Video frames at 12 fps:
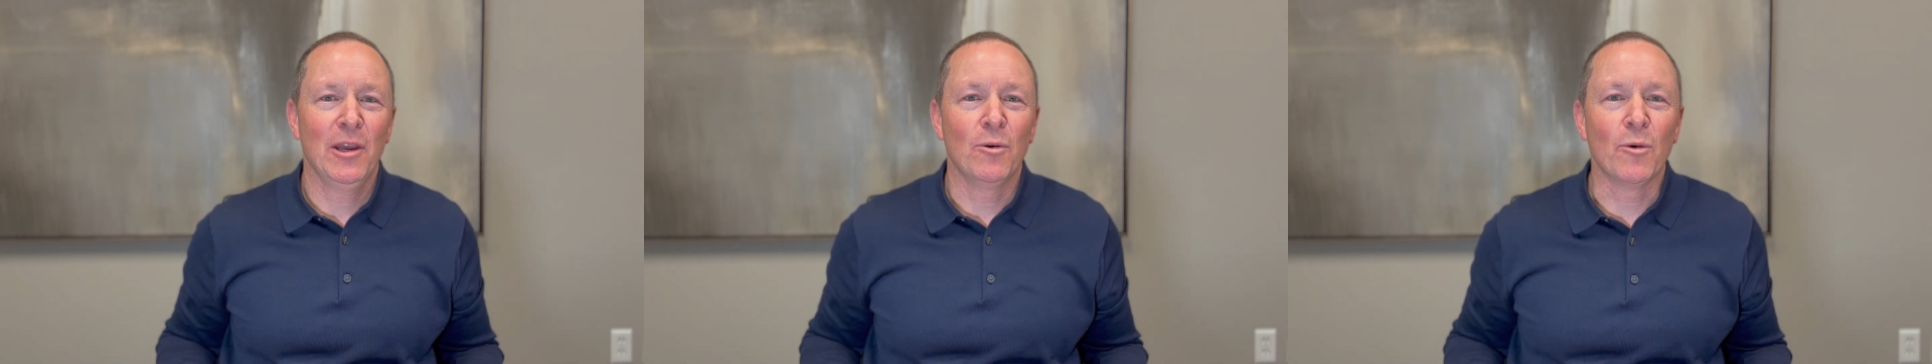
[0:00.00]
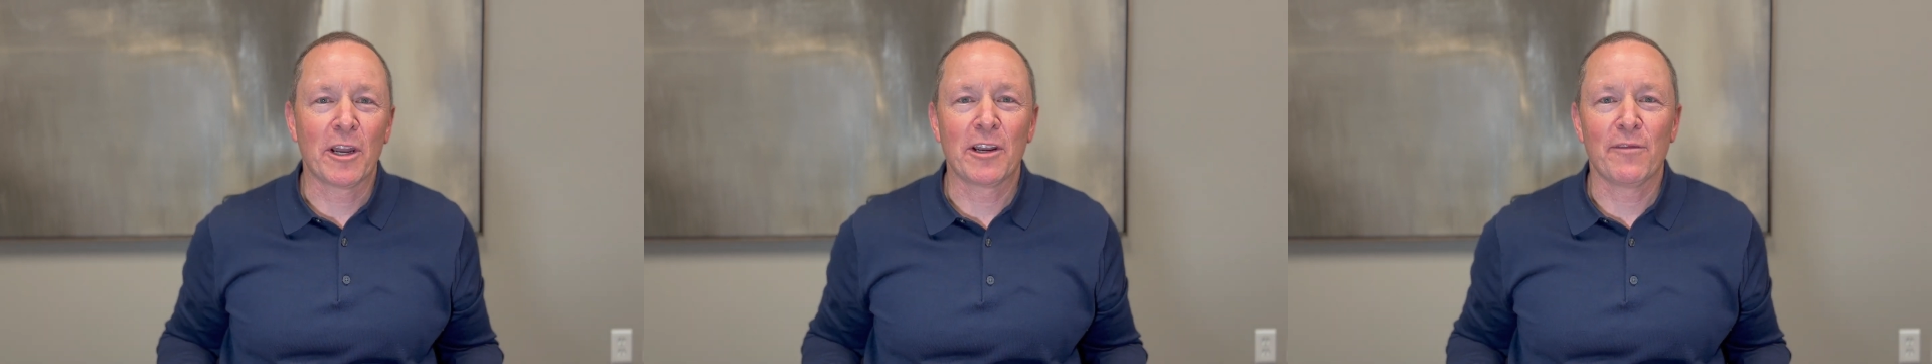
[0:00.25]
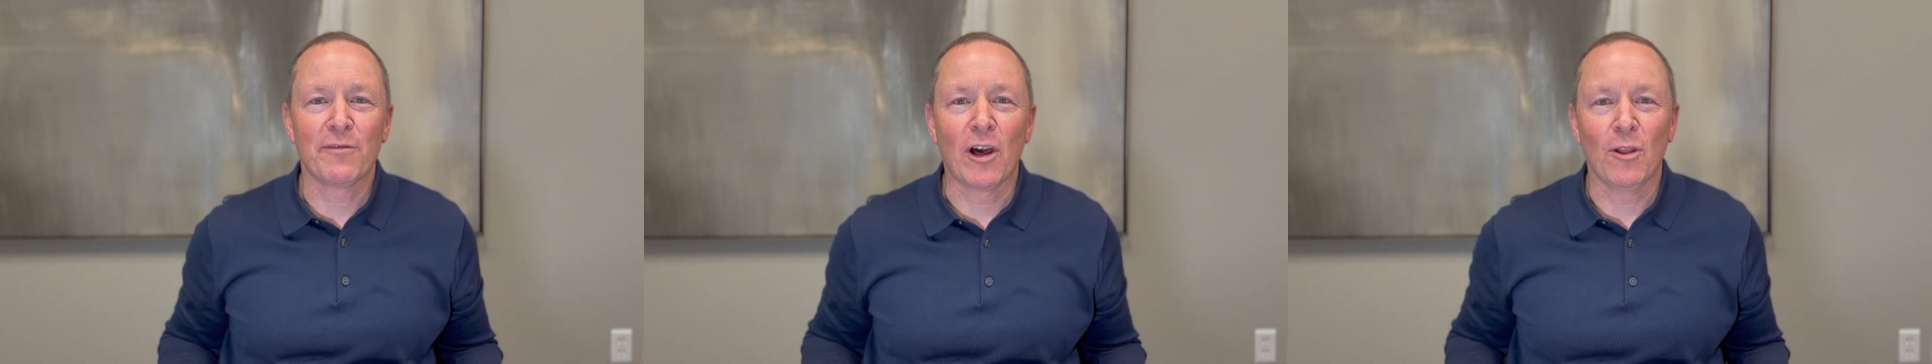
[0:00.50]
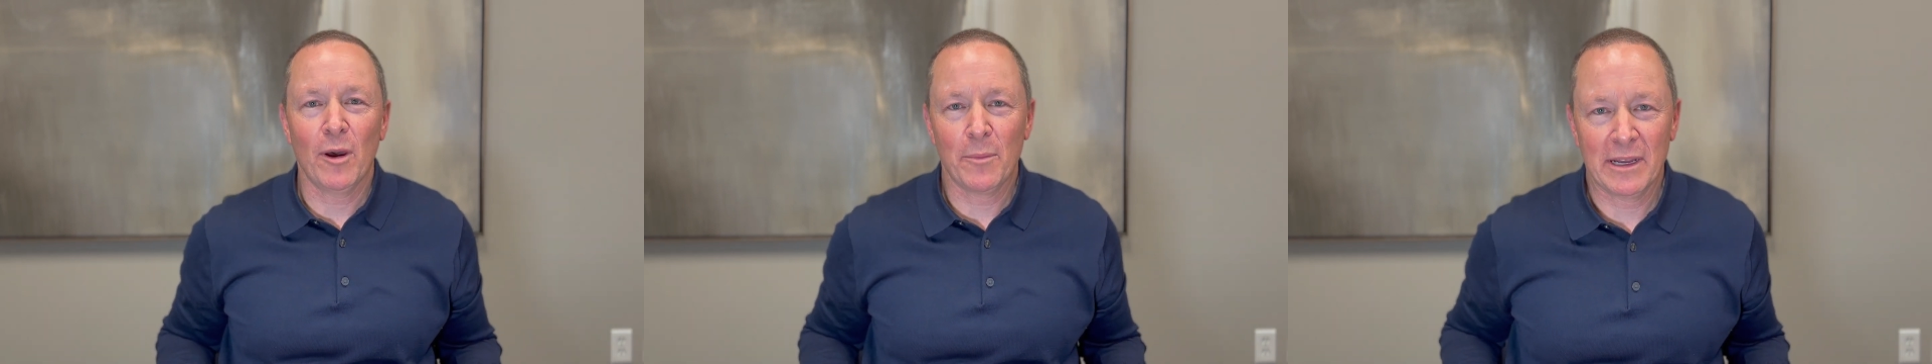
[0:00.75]
We wanted to
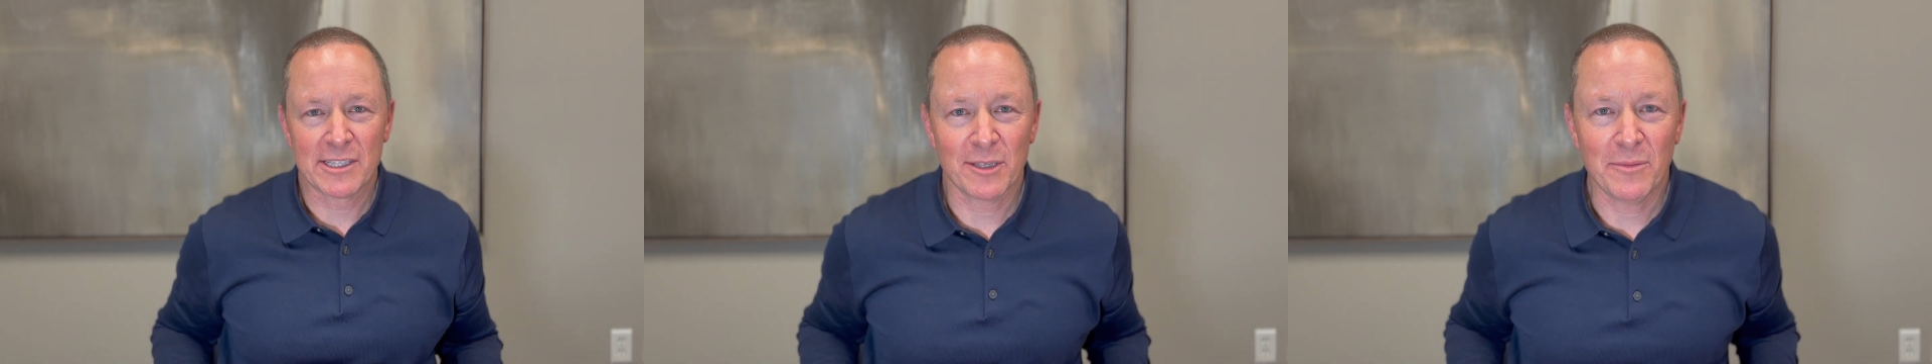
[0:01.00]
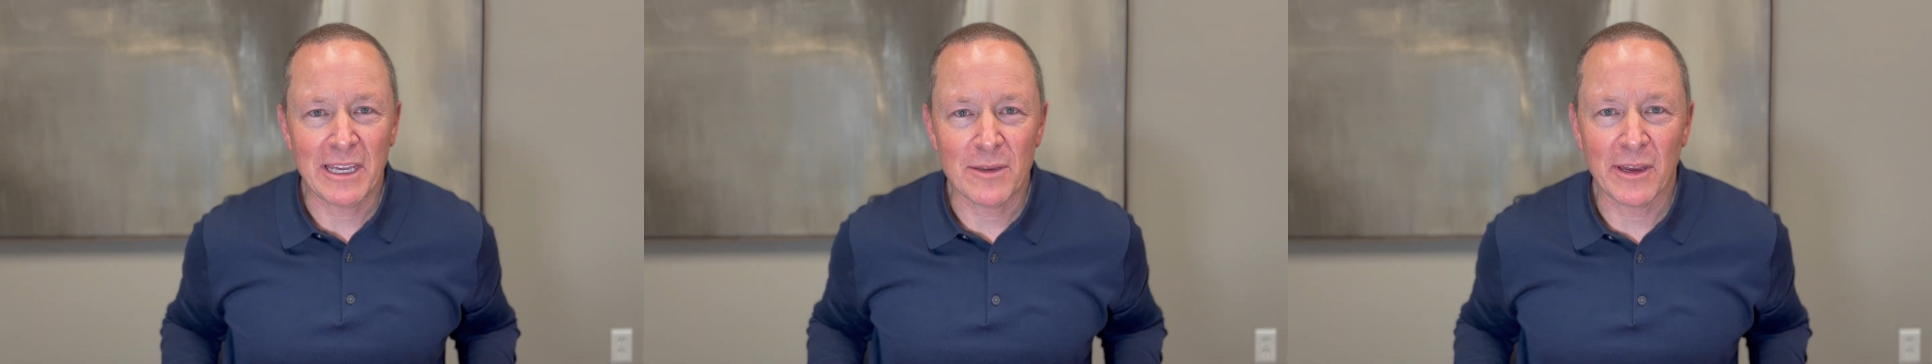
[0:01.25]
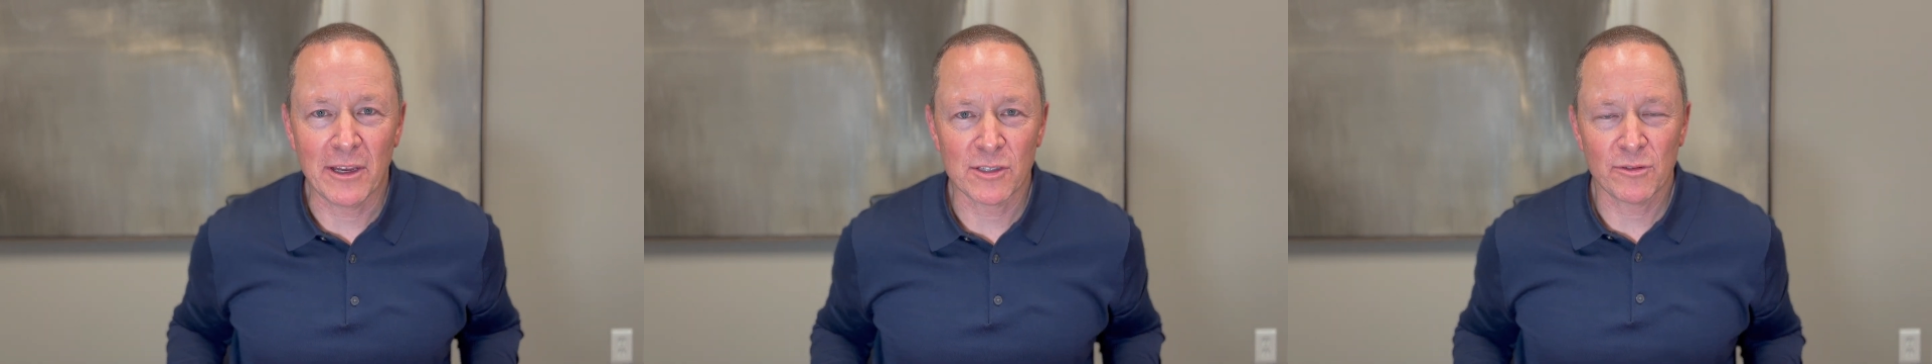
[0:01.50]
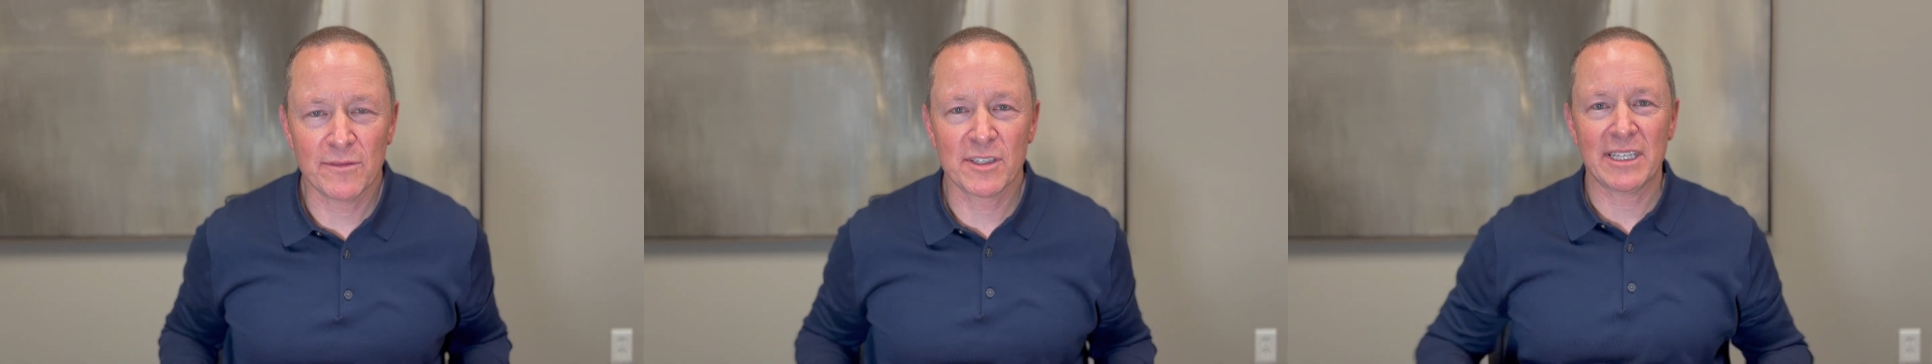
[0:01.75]
follow up on some
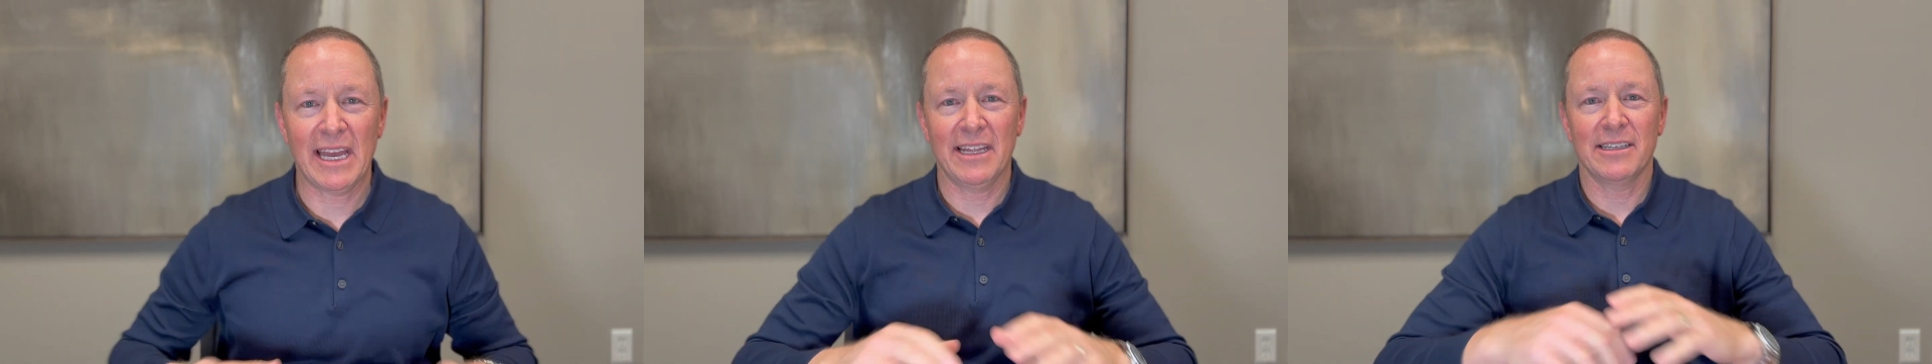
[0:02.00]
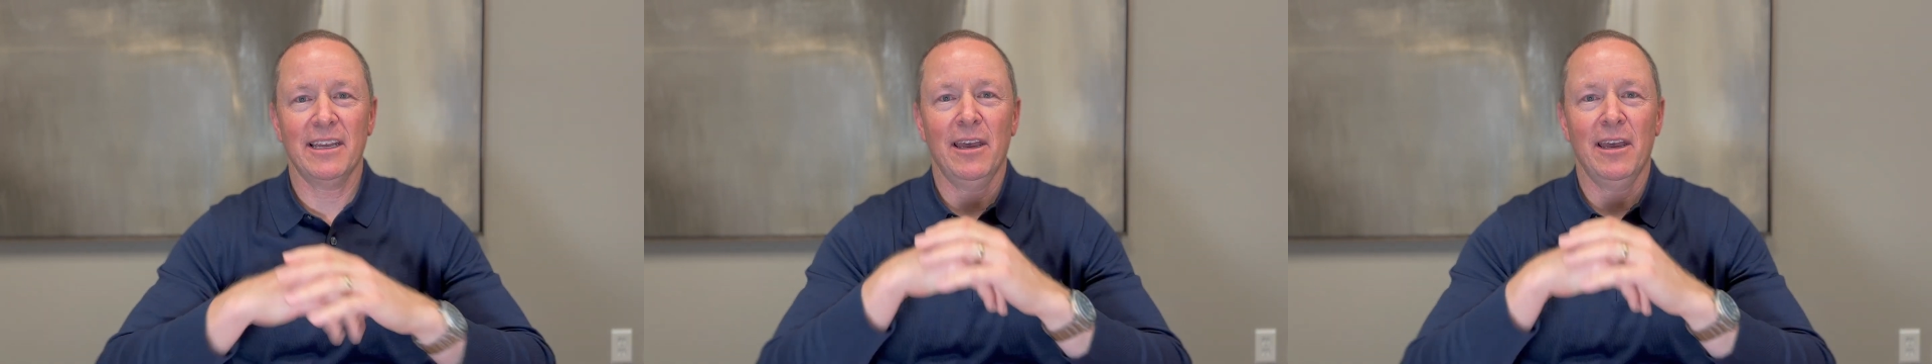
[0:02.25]
emails we've sent